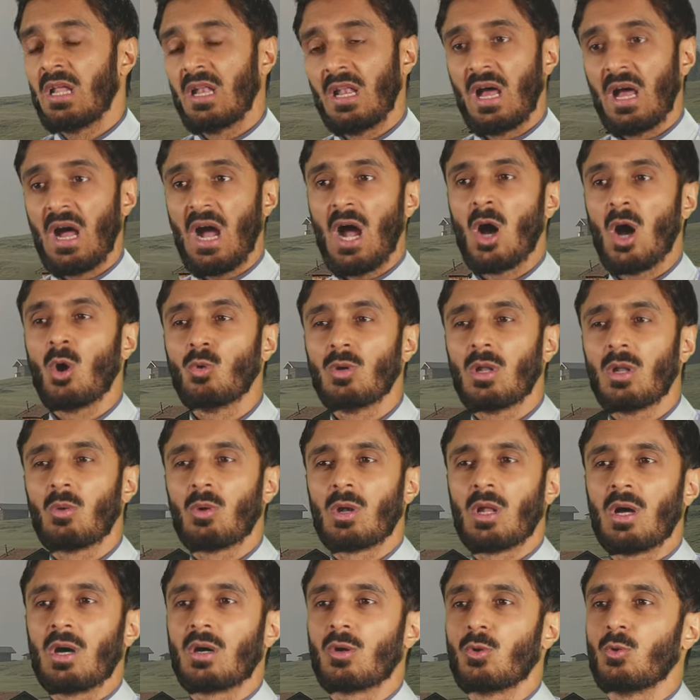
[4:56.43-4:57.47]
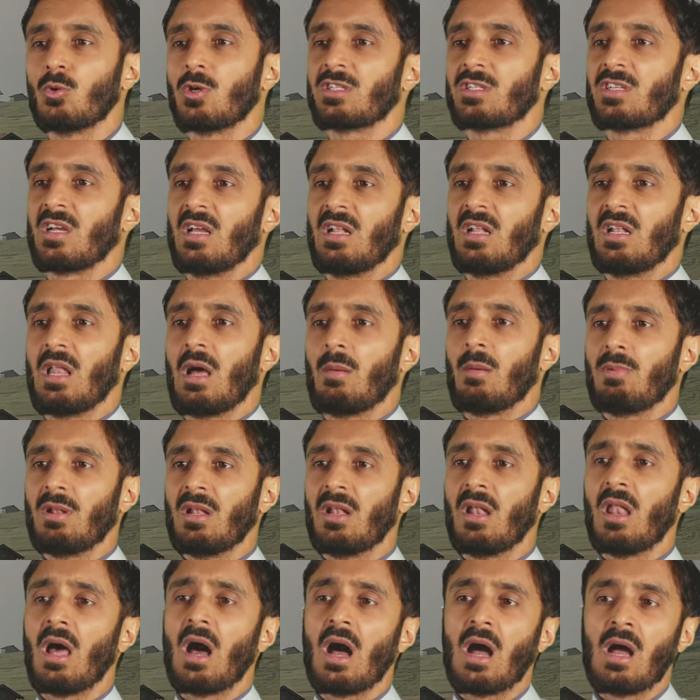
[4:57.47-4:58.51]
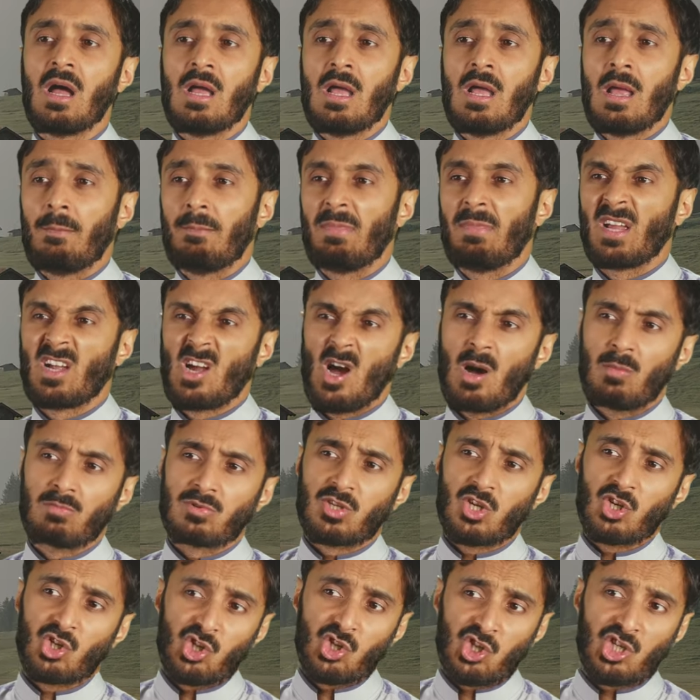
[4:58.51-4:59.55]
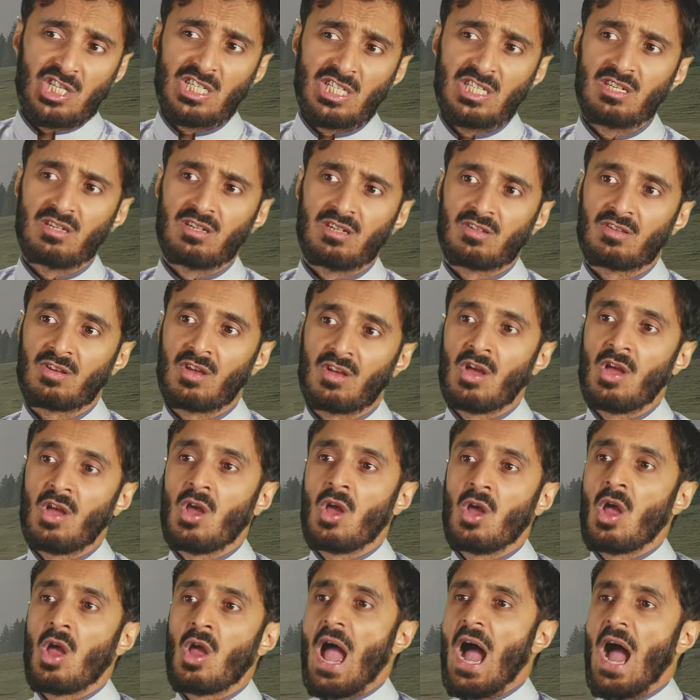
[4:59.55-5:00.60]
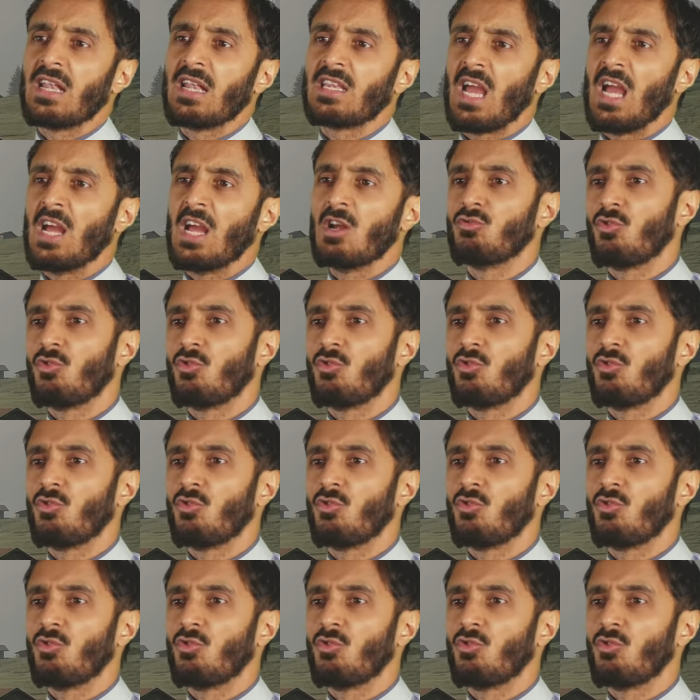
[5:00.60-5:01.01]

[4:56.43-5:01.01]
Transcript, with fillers: La hawla wa la quwwata illa billah, becomes a shield and a